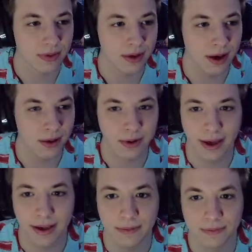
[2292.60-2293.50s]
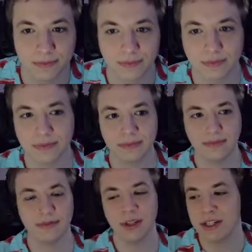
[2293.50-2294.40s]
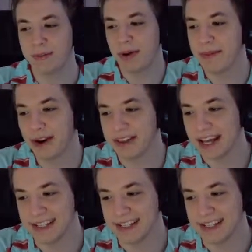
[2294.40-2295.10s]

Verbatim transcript: Okay, this is probably our last